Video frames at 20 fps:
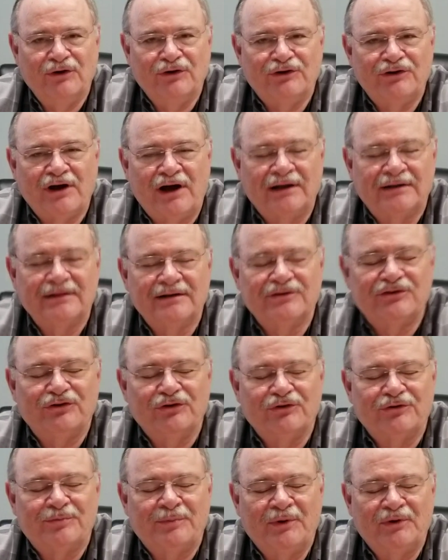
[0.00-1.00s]
taught that you're
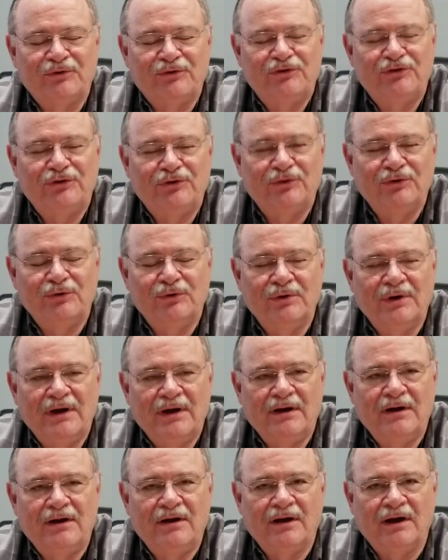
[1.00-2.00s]
supposed to
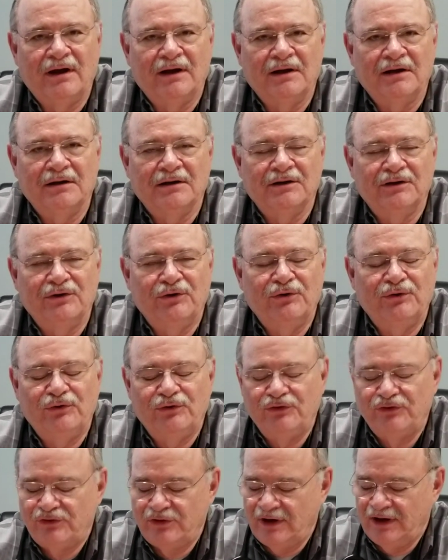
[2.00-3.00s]

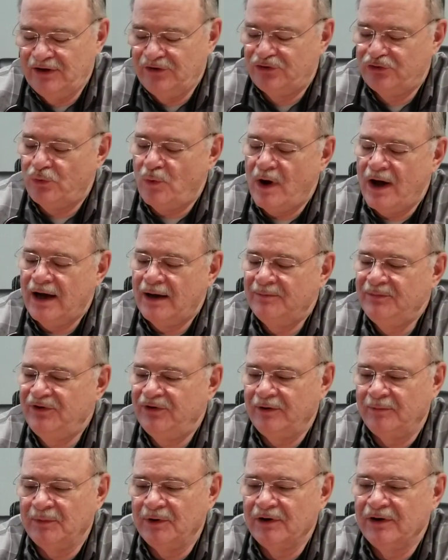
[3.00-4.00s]
use a swab
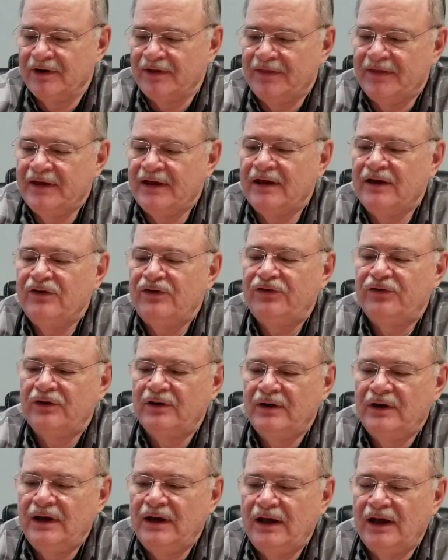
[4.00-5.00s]
similar to this,
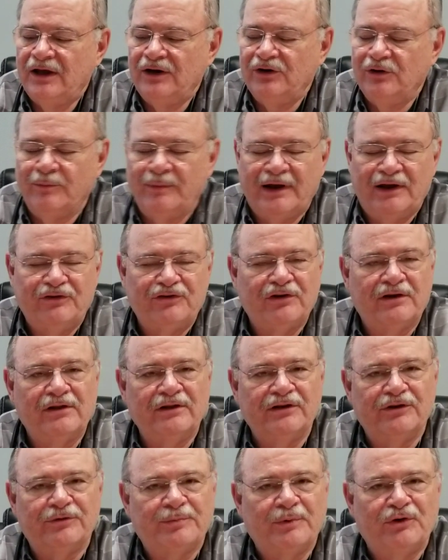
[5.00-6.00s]
and you're
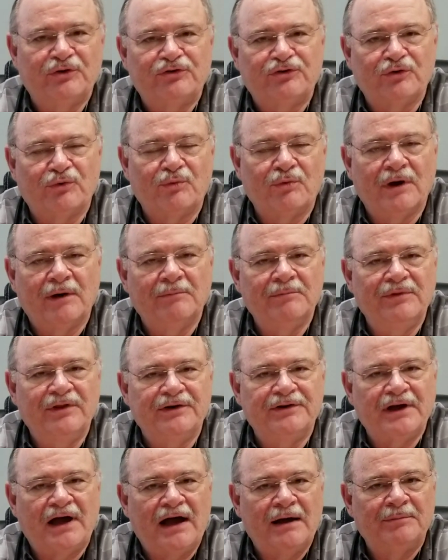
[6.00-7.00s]
basically supposed to rub the
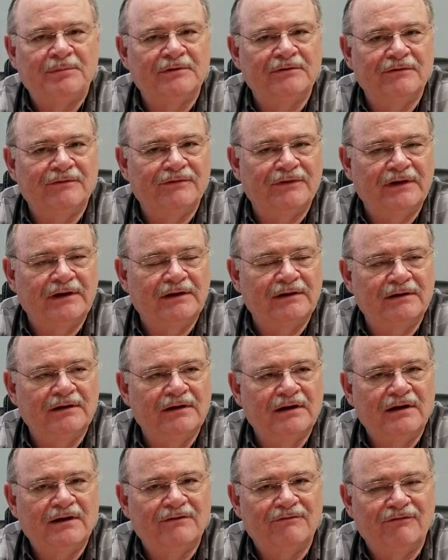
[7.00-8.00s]
top of the
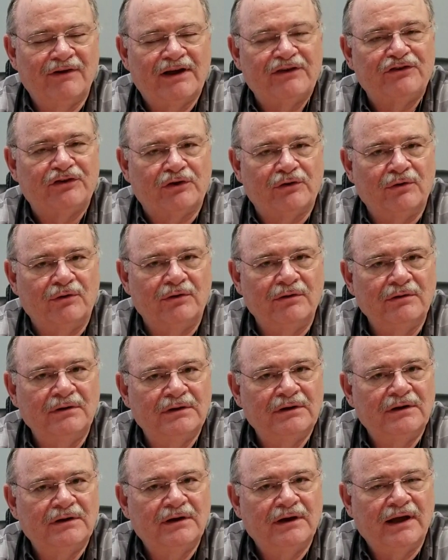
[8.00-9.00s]
vesicle
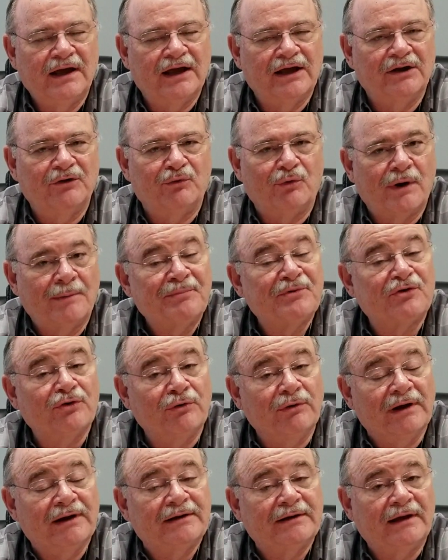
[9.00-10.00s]
and rupture
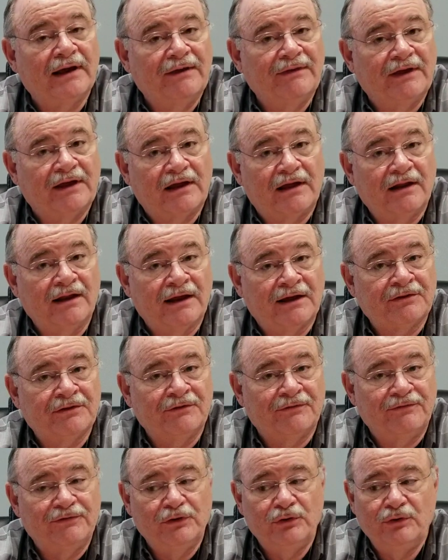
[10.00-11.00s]
it, and then collect the
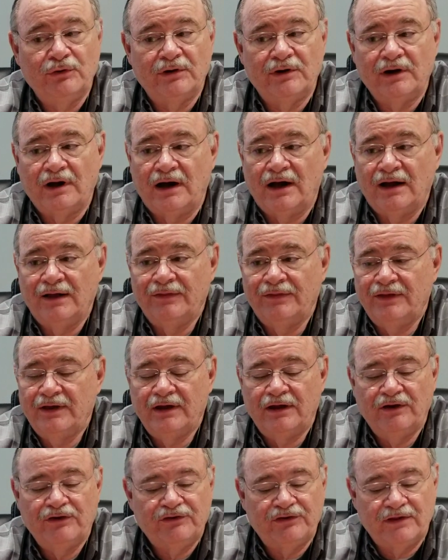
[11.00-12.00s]
fluid on
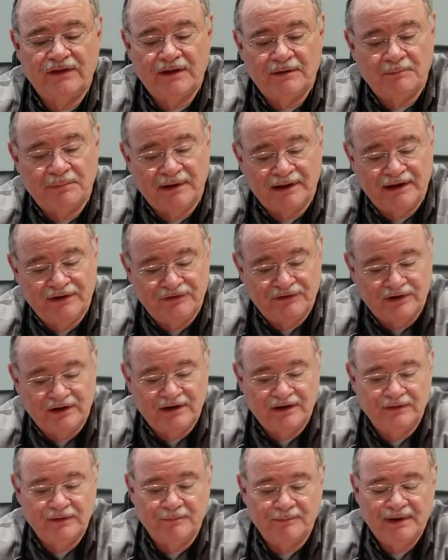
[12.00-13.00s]
this, and then place it
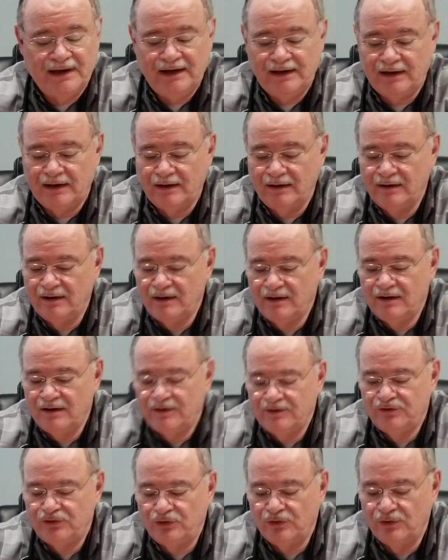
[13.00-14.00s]
in the media
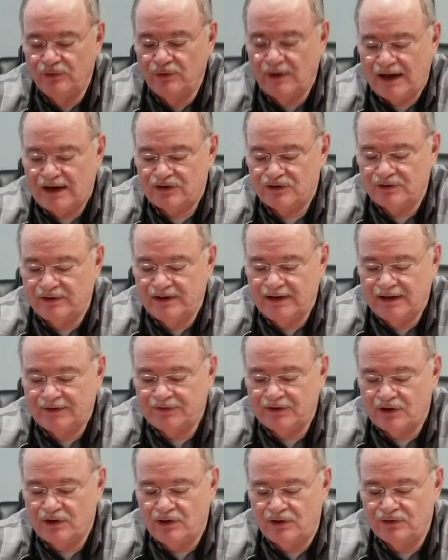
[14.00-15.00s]
to actually get
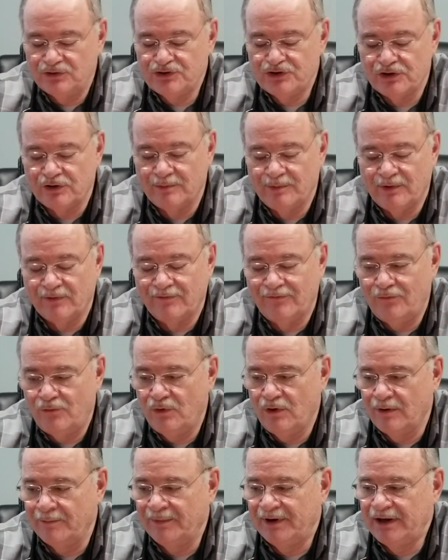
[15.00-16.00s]
the culture
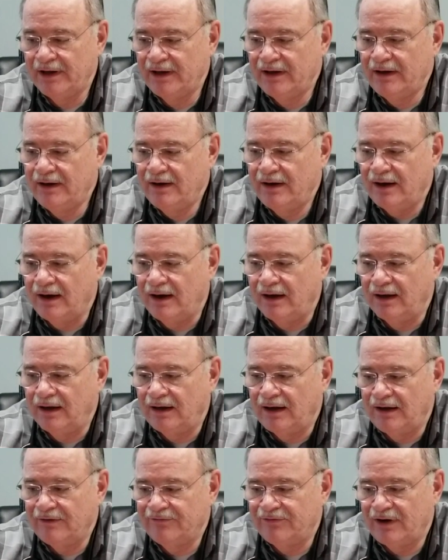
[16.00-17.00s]
performed.
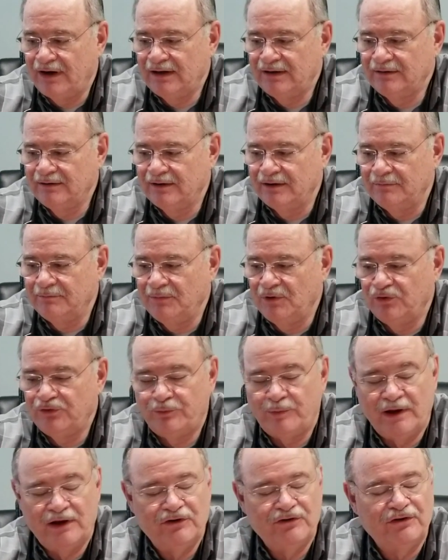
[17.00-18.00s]
I find that most
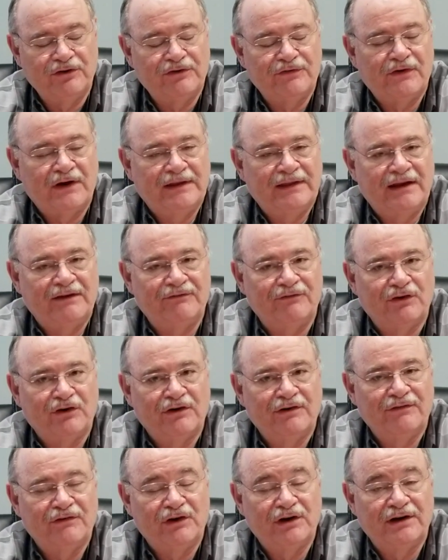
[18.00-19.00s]
patients find that
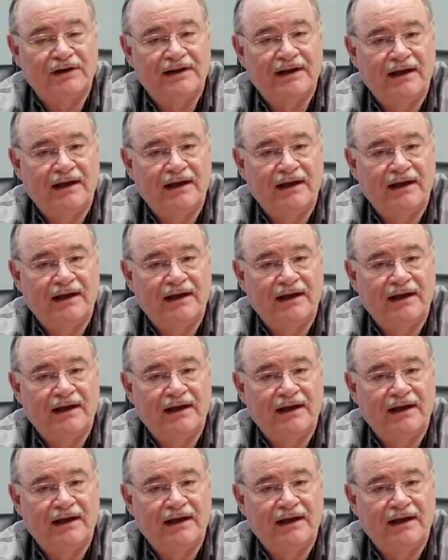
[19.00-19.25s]
very